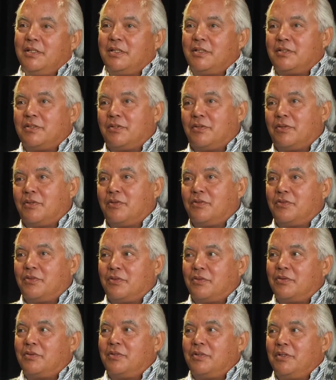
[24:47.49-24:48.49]
so those
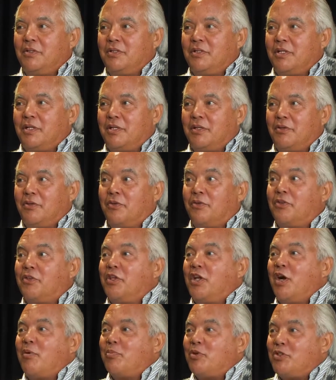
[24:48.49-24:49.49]
are those are
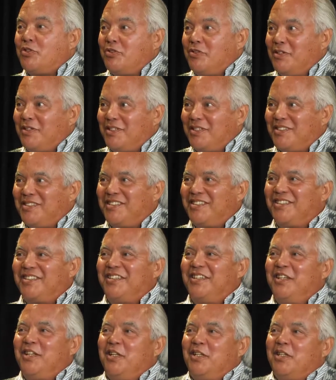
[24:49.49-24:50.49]
the opportunities
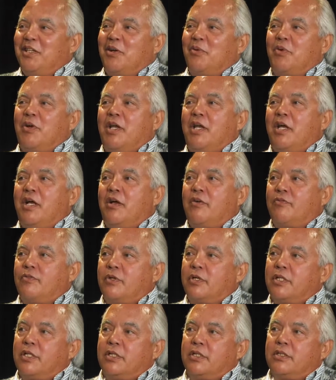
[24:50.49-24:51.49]
that we have
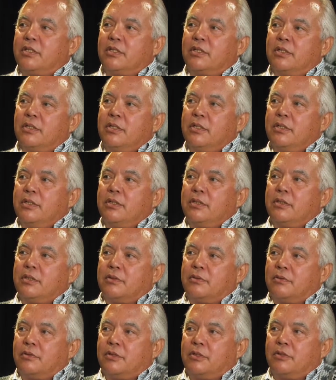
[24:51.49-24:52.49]
really to
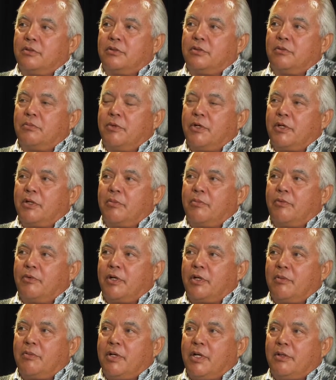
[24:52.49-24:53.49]

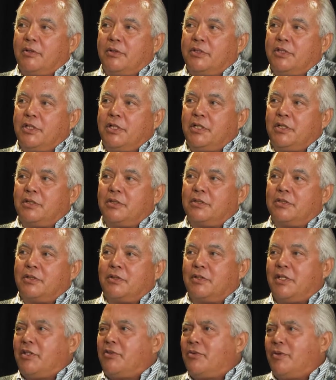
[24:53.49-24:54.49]
bring about a change.
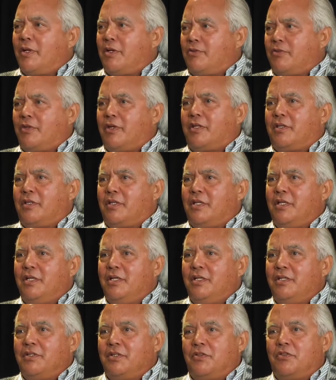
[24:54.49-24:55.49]
So that's why I say that
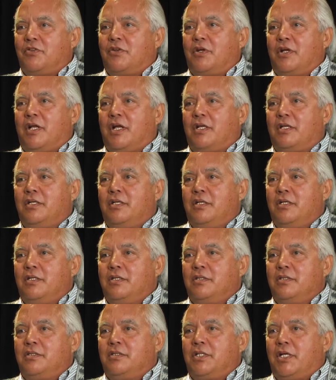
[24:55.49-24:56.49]
these are not
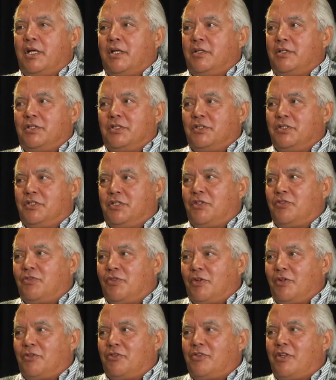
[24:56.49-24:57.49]
challenges just
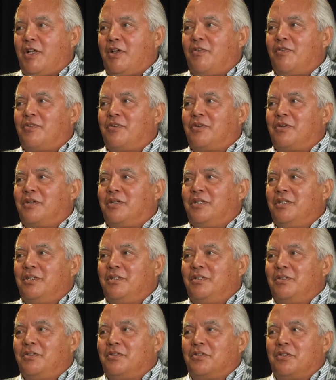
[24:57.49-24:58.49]
for El Salvador.
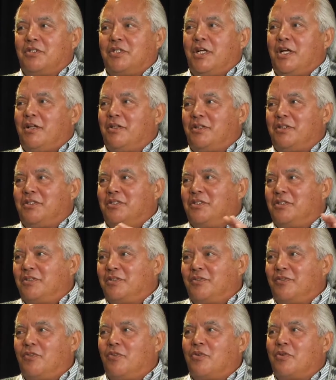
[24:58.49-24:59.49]
These are
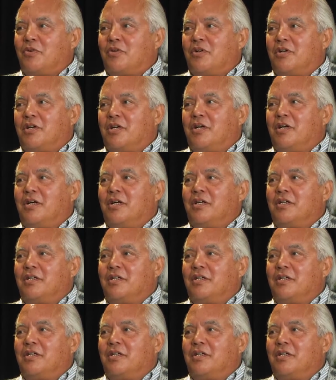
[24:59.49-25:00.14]
challenges for